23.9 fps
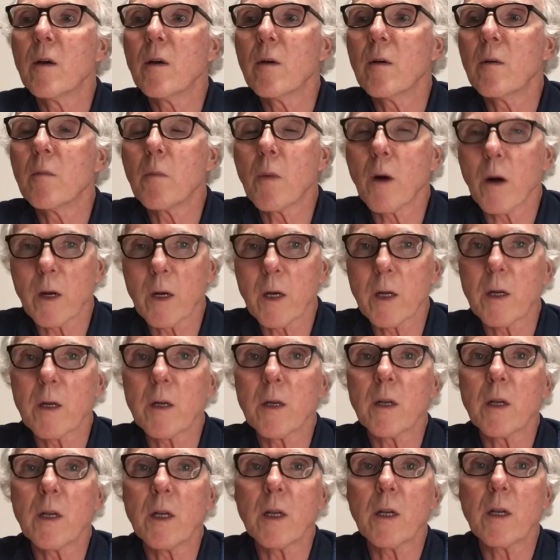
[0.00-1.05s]
Market
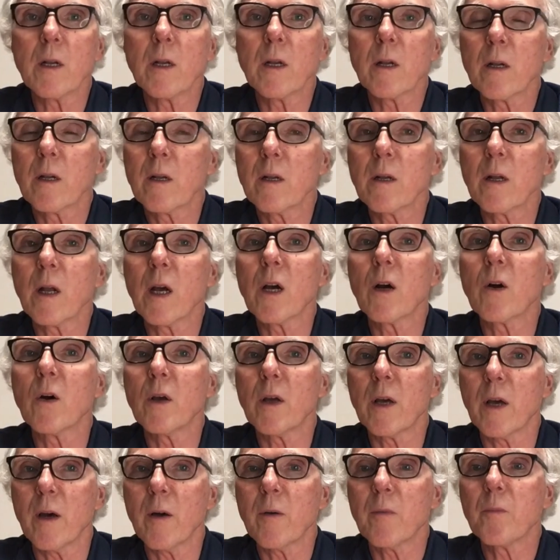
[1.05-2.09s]
in
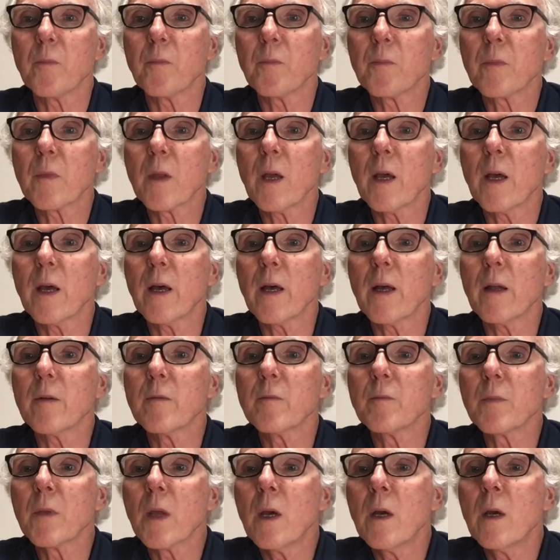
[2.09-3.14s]
Nagoya. And
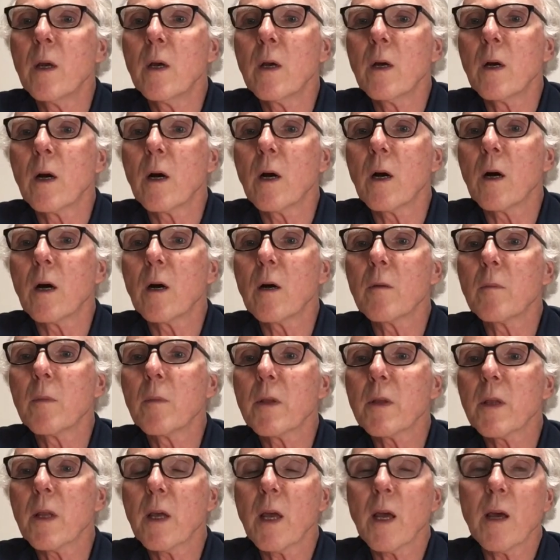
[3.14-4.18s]
but
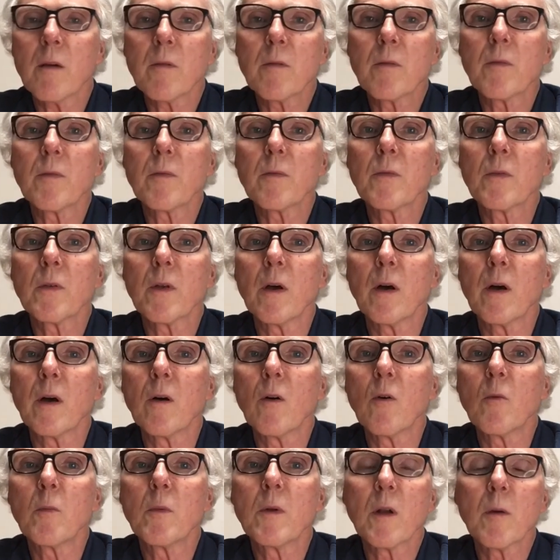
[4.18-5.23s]
they have
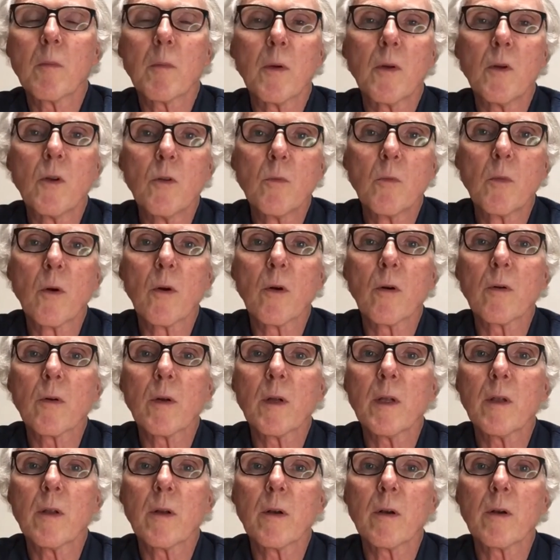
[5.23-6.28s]
opened up a new brewery,
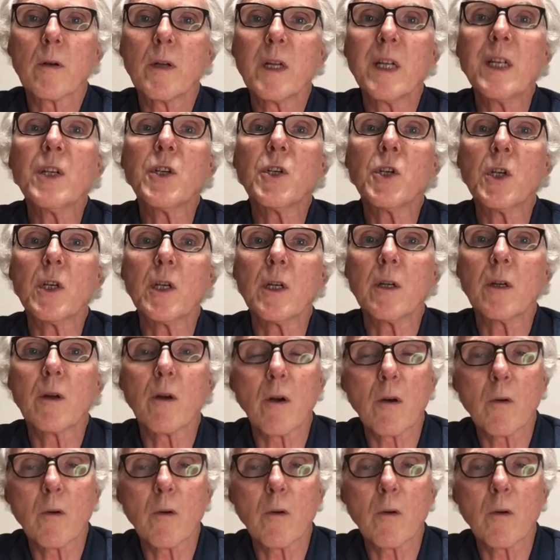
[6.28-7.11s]
their Nishi or